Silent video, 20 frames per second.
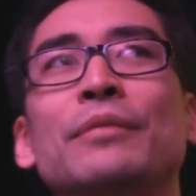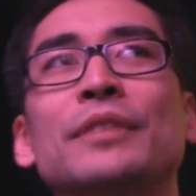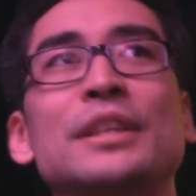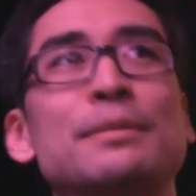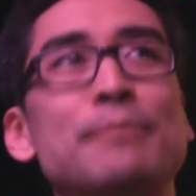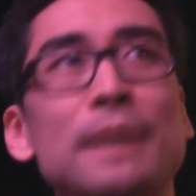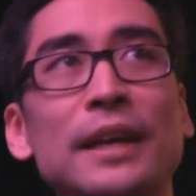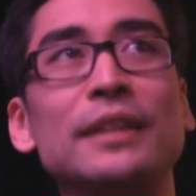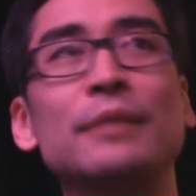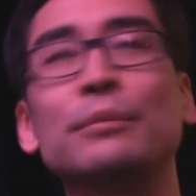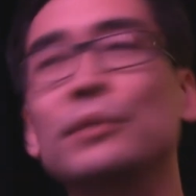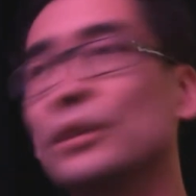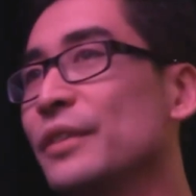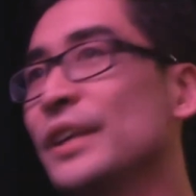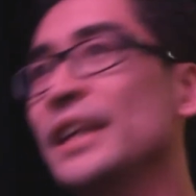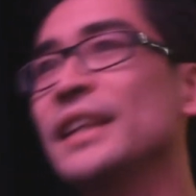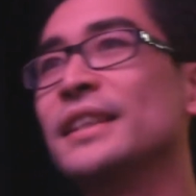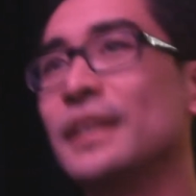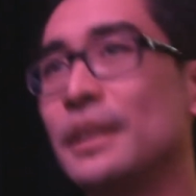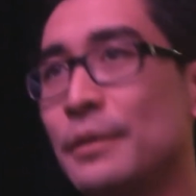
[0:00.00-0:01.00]
despite the
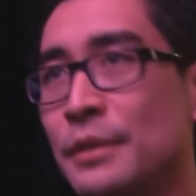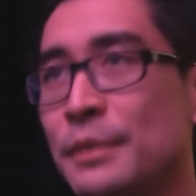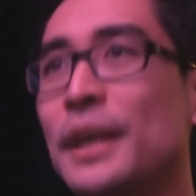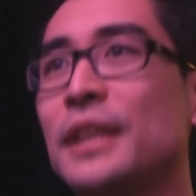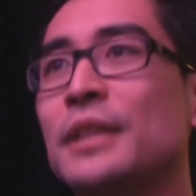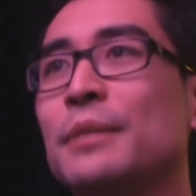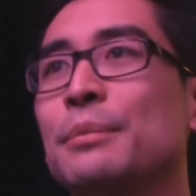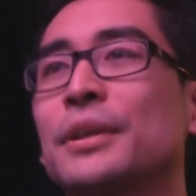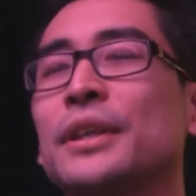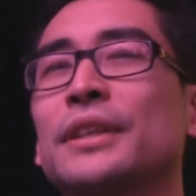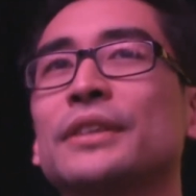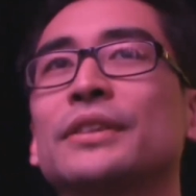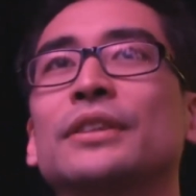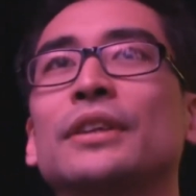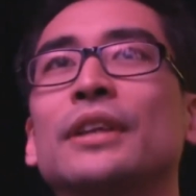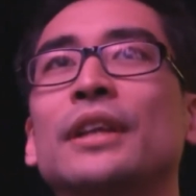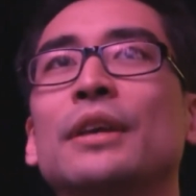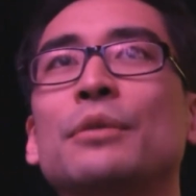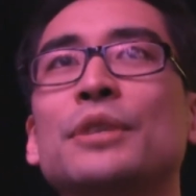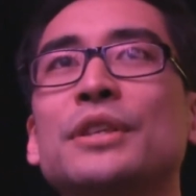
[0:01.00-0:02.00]
movies and despite the books.
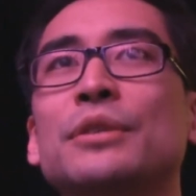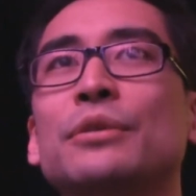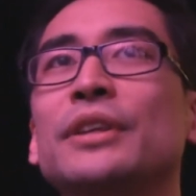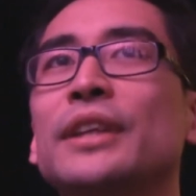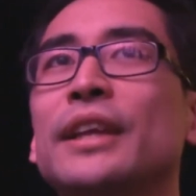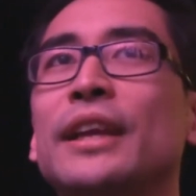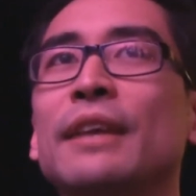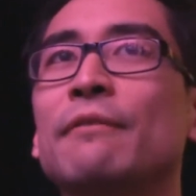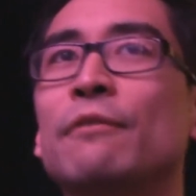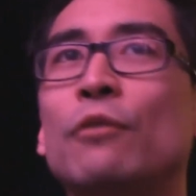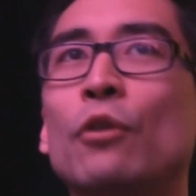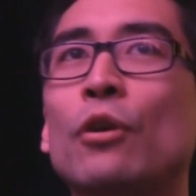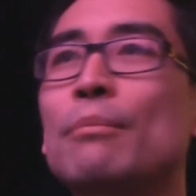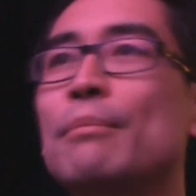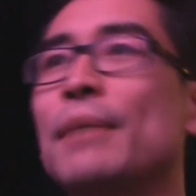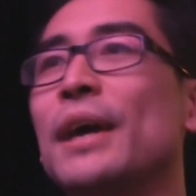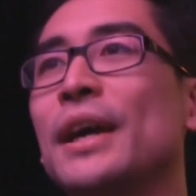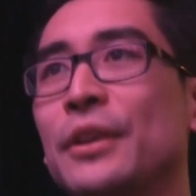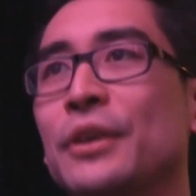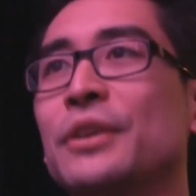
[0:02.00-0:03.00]
So I wasn't really
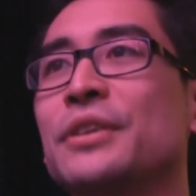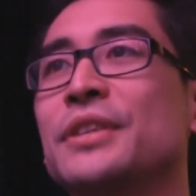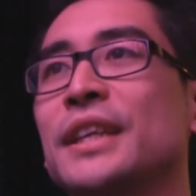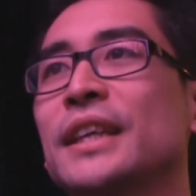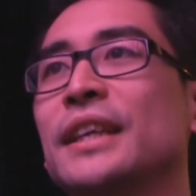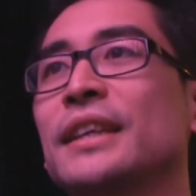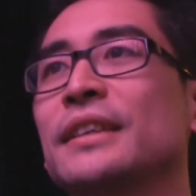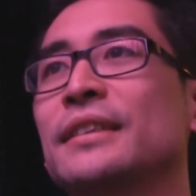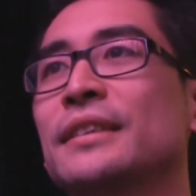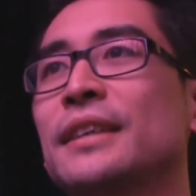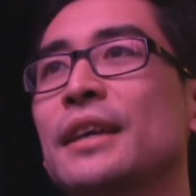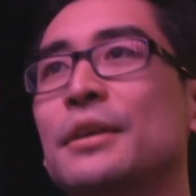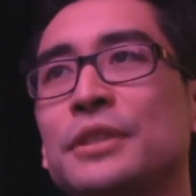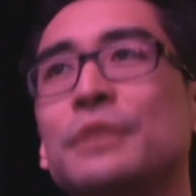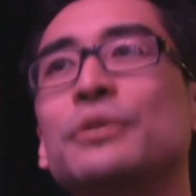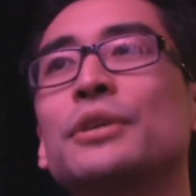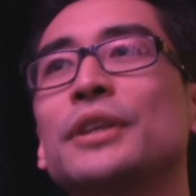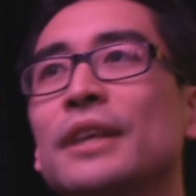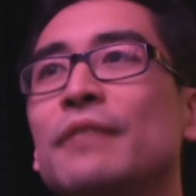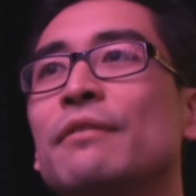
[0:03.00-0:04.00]
informed by those things. I
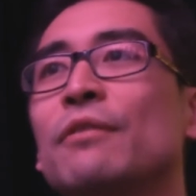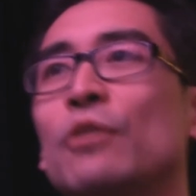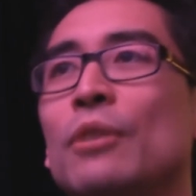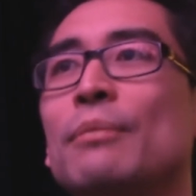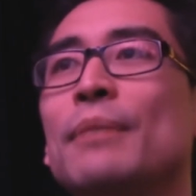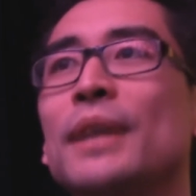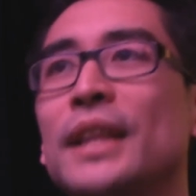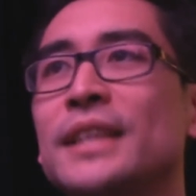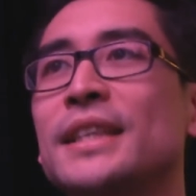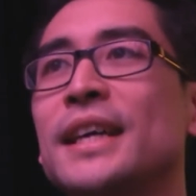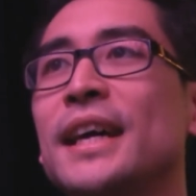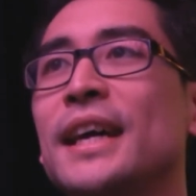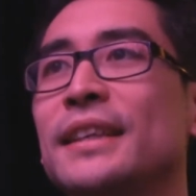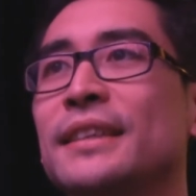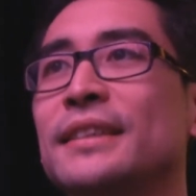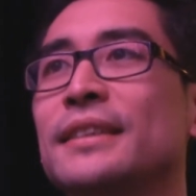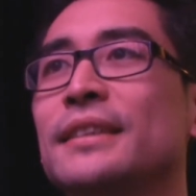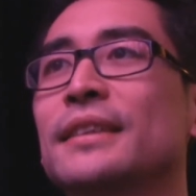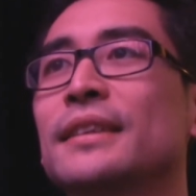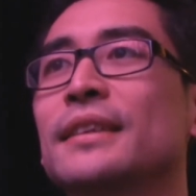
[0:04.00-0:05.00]
was really informed by the
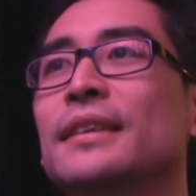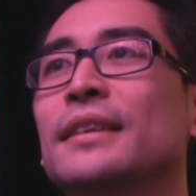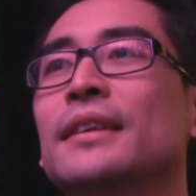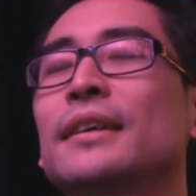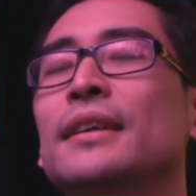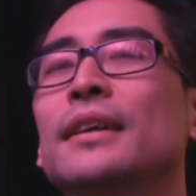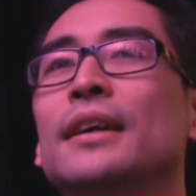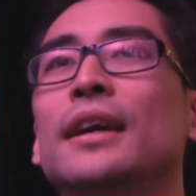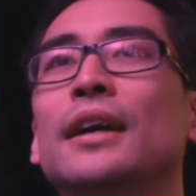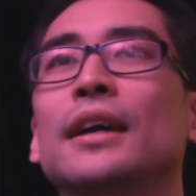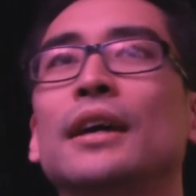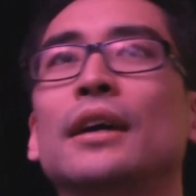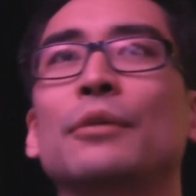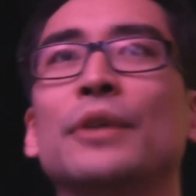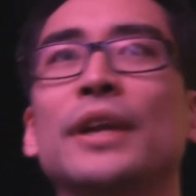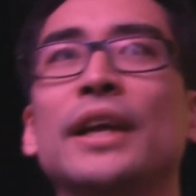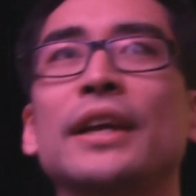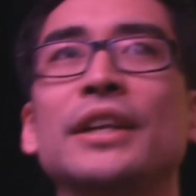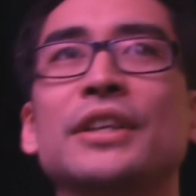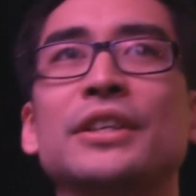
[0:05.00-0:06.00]
text
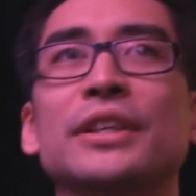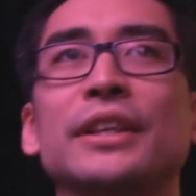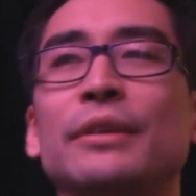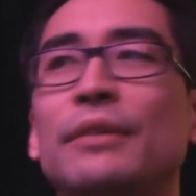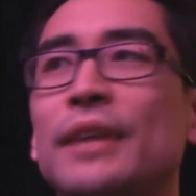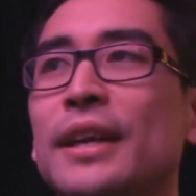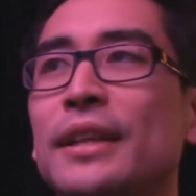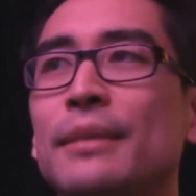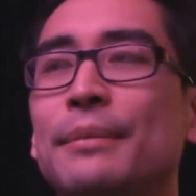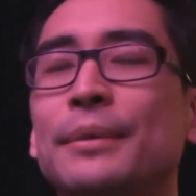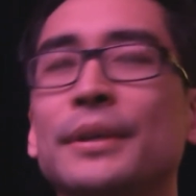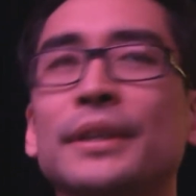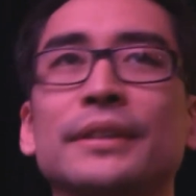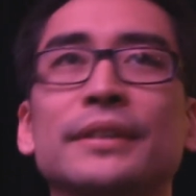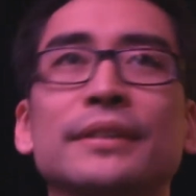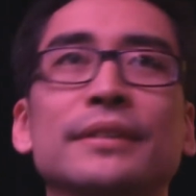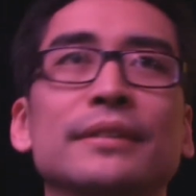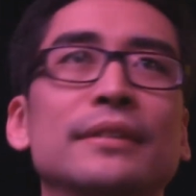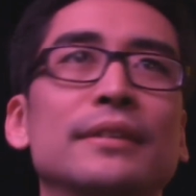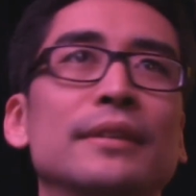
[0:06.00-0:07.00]
when I initially read the
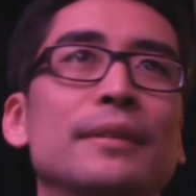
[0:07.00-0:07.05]
books.